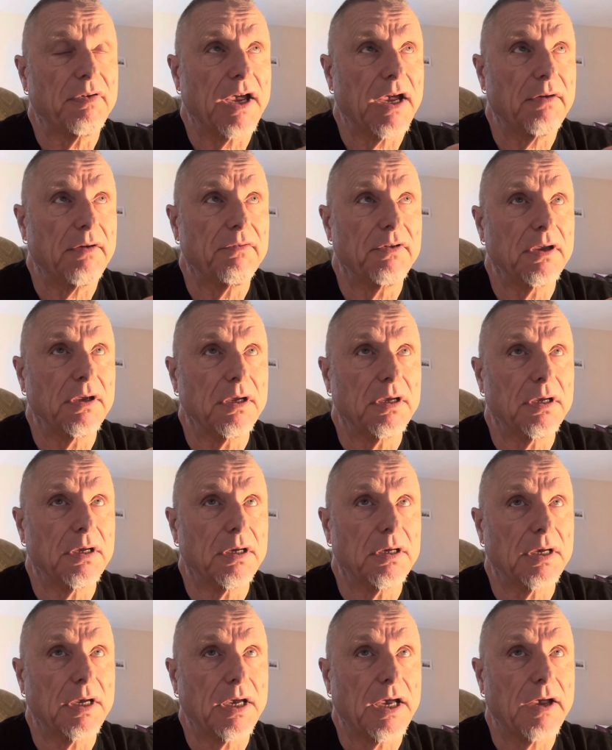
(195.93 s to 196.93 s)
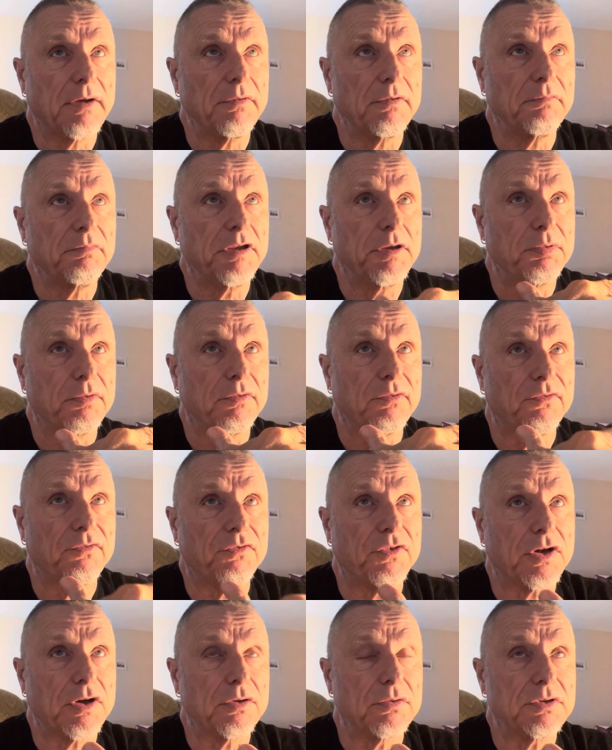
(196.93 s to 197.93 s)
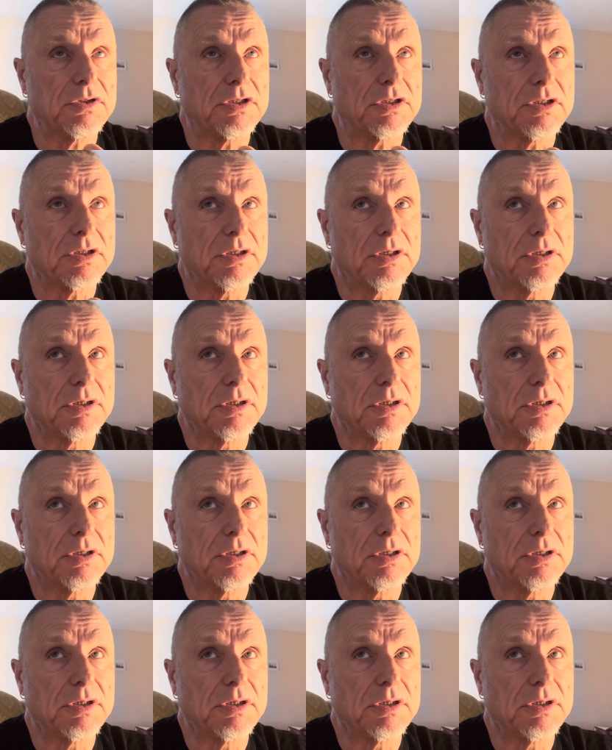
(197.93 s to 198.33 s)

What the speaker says: having people vote